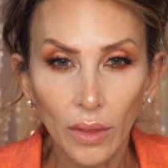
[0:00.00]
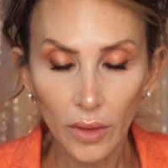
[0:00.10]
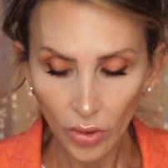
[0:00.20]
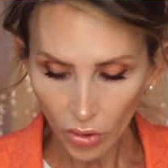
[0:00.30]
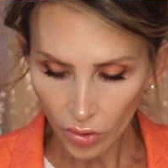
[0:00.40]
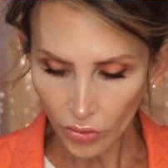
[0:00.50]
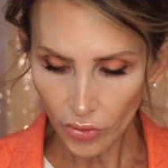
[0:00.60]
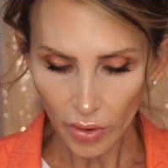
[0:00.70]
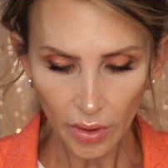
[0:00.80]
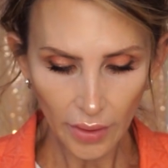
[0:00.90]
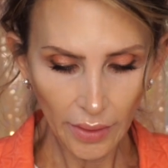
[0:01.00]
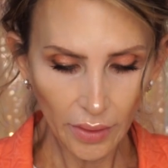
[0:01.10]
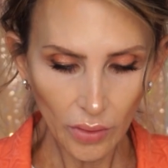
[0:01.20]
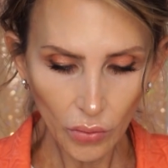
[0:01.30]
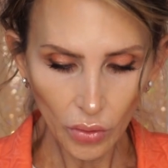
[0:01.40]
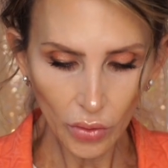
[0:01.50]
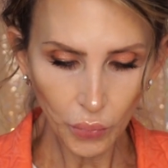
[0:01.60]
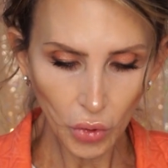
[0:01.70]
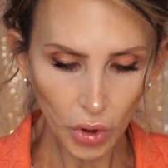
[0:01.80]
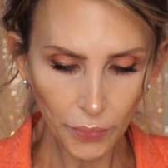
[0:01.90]
They're glued on. Whoop,
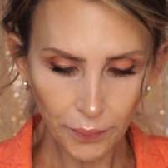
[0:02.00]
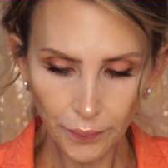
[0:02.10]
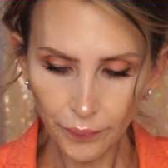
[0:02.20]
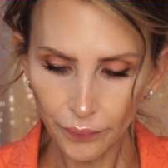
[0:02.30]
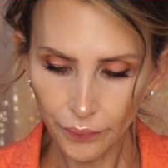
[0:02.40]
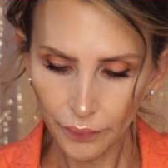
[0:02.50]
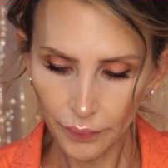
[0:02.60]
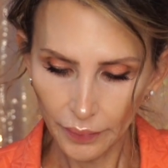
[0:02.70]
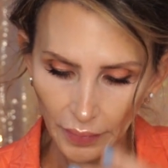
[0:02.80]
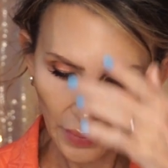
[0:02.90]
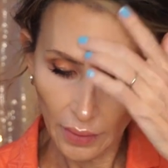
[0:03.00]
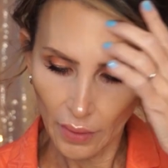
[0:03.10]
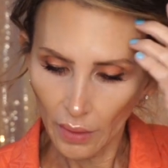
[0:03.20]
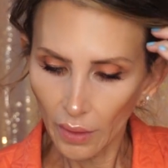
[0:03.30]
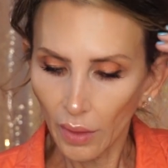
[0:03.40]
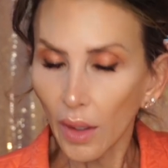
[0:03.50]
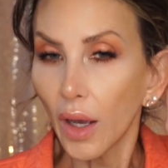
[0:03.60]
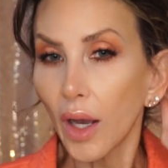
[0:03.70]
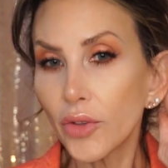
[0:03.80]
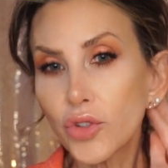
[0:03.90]
whoop.
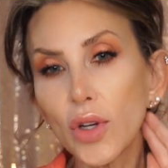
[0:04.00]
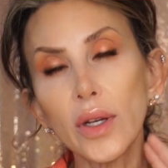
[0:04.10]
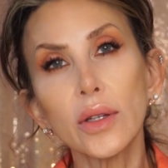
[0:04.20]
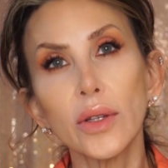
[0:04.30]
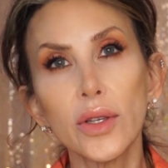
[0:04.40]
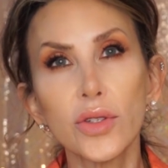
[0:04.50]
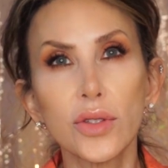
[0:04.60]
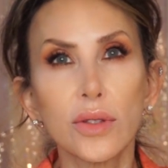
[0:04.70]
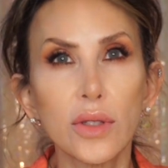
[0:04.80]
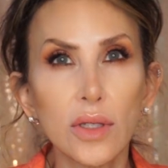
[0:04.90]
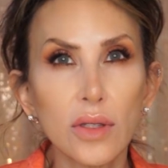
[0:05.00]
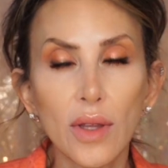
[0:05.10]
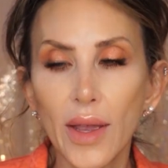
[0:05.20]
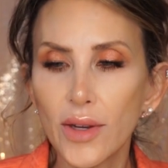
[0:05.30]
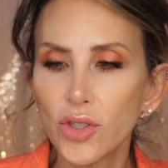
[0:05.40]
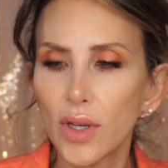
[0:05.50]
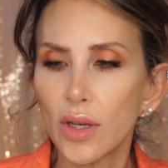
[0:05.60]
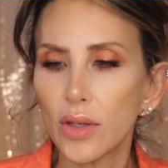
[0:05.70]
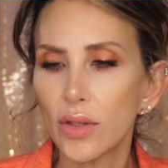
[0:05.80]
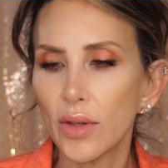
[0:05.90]
I'll try to list these
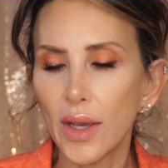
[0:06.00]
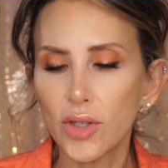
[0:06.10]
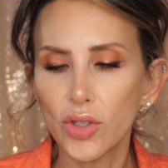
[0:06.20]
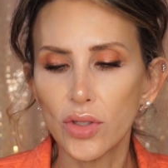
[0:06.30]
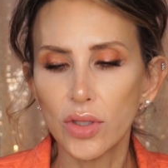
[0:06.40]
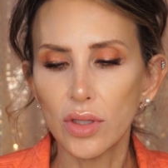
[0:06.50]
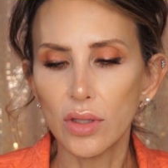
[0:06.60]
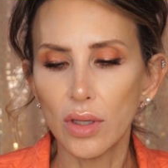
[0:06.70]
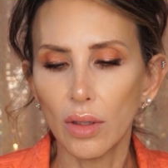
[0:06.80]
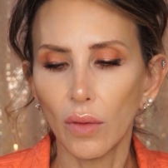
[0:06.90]
lashes in